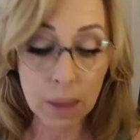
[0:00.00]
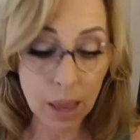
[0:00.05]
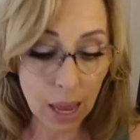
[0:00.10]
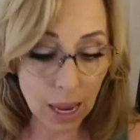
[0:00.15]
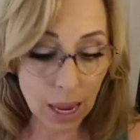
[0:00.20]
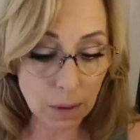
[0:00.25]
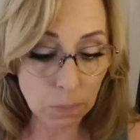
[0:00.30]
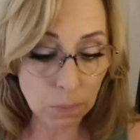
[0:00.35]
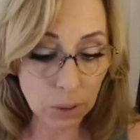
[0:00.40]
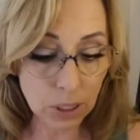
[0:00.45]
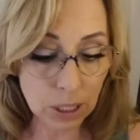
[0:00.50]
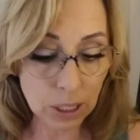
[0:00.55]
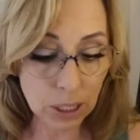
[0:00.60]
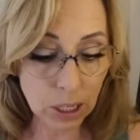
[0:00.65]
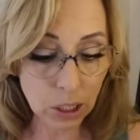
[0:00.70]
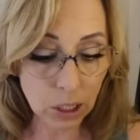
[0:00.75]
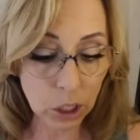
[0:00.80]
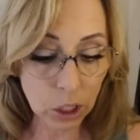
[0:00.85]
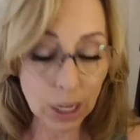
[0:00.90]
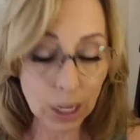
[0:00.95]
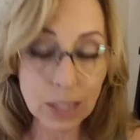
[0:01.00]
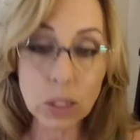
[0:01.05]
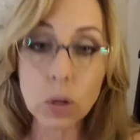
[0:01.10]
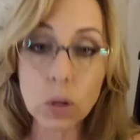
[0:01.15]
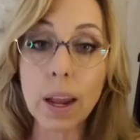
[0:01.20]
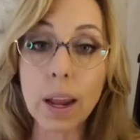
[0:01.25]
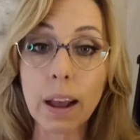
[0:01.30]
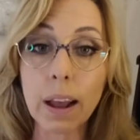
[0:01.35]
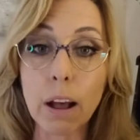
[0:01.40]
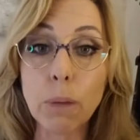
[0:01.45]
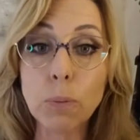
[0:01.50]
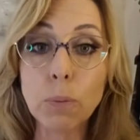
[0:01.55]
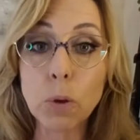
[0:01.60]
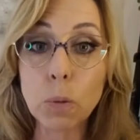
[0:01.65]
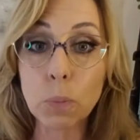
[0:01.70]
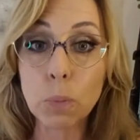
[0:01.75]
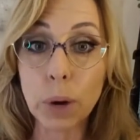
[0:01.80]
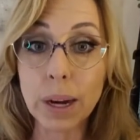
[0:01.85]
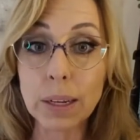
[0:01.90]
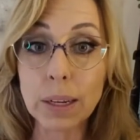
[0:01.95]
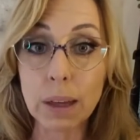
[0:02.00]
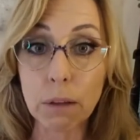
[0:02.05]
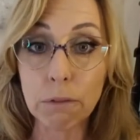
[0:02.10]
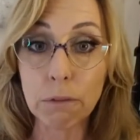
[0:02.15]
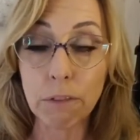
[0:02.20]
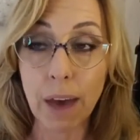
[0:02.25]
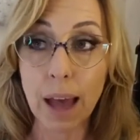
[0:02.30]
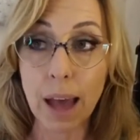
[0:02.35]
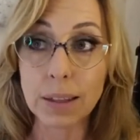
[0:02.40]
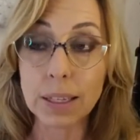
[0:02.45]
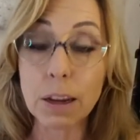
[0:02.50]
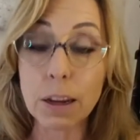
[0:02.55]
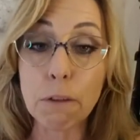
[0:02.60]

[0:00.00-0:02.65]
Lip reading: In particular, it's going to help you break down fats.